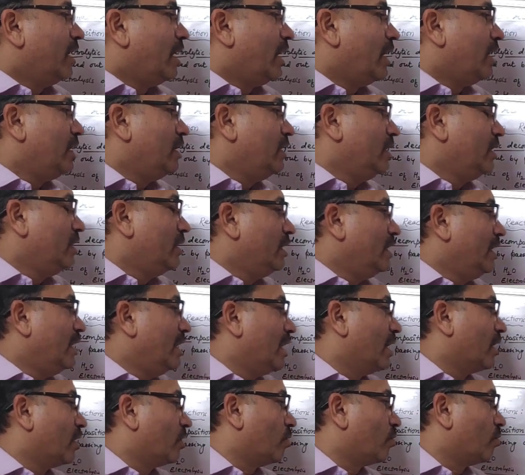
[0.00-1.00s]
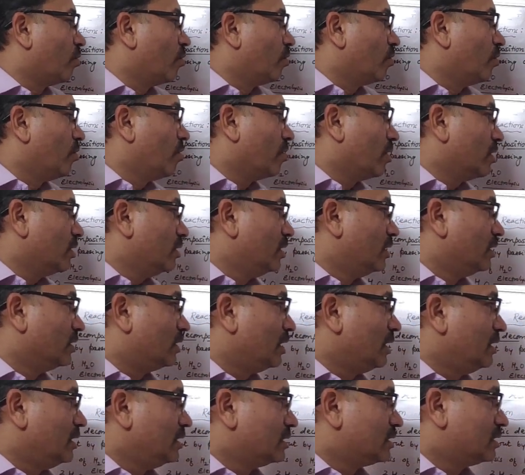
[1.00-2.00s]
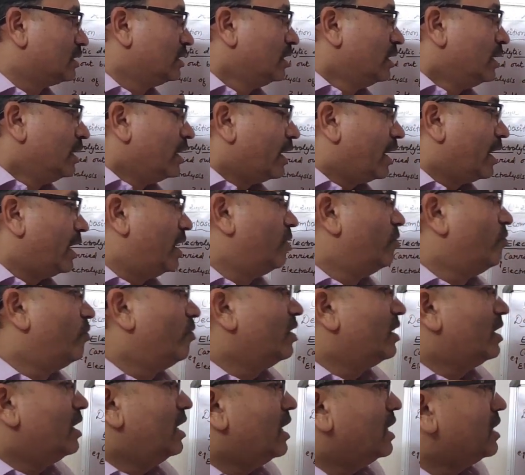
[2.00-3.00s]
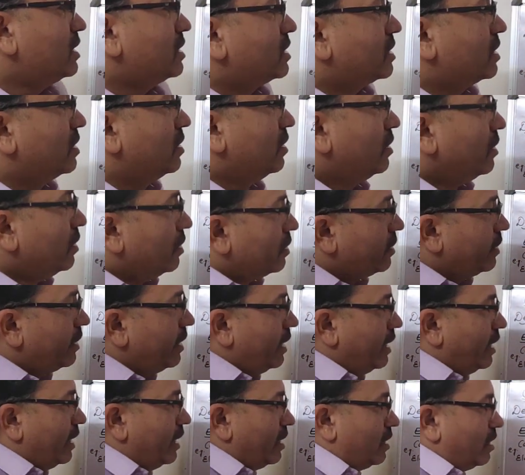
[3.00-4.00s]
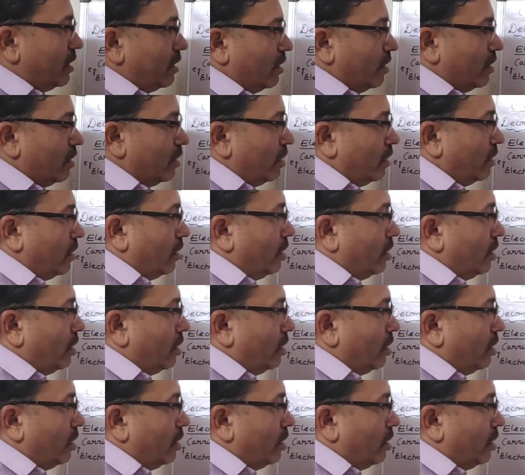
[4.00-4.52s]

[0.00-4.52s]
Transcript: any electrode or other things, and one asks that